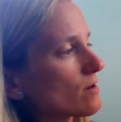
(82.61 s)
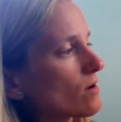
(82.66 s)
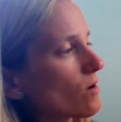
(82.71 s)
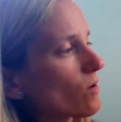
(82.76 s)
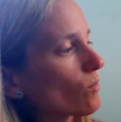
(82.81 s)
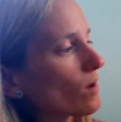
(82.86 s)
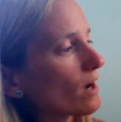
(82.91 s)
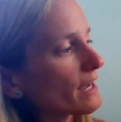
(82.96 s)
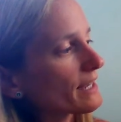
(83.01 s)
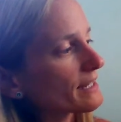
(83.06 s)

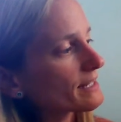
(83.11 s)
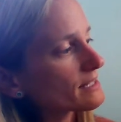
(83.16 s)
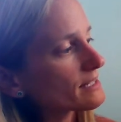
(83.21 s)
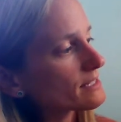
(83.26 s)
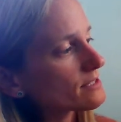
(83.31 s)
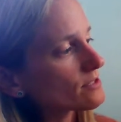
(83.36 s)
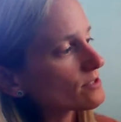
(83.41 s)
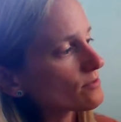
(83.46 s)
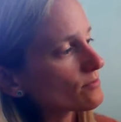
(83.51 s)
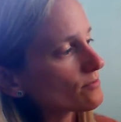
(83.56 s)
Y
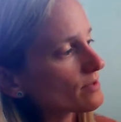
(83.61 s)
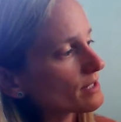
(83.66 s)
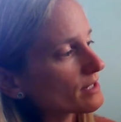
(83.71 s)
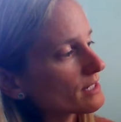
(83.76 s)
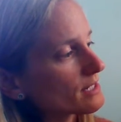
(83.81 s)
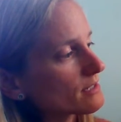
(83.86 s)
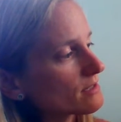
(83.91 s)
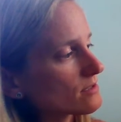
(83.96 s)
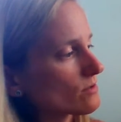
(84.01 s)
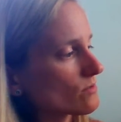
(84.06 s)
is
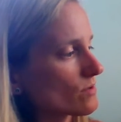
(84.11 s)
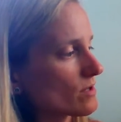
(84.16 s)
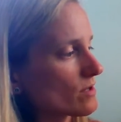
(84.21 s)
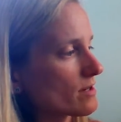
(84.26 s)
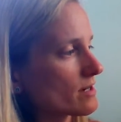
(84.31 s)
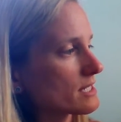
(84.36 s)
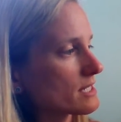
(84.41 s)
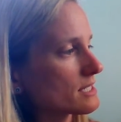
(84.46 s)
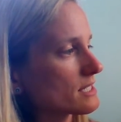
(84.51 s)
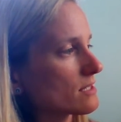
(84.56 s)
3, so where
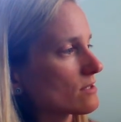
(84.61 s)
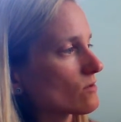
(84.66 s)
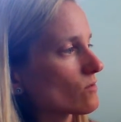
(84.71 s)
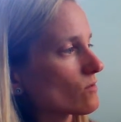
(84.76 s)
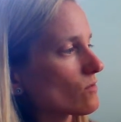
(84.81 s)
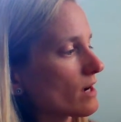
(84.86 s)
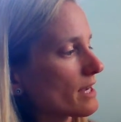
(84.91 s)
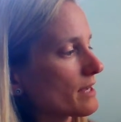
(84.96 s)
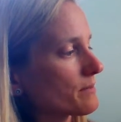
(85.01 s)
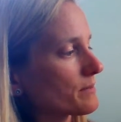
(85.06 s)
I see the
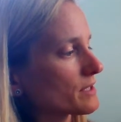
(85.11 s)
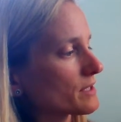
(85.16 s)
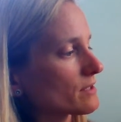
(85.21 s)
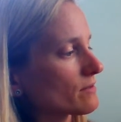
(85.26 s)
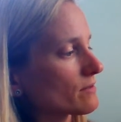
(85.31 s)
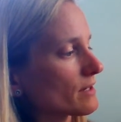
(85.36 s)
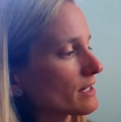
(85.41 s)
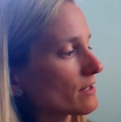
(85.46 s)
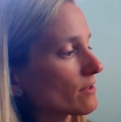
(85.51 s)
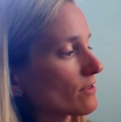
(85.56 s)
y, I'm going to
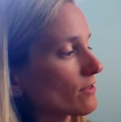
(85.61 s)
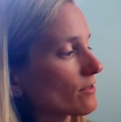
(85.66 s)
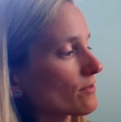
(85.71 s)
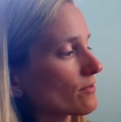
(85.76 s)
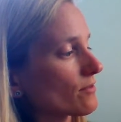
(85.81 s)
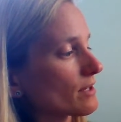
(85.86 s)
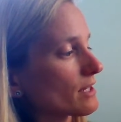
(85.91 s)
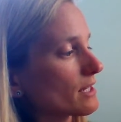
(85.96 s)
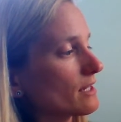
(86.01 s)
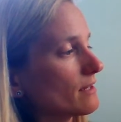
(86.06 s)
write a
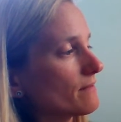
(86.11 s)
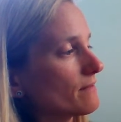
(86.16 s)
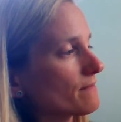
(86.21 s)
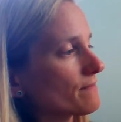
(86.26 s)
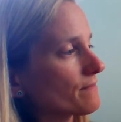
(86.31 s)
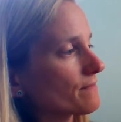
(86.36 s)
3.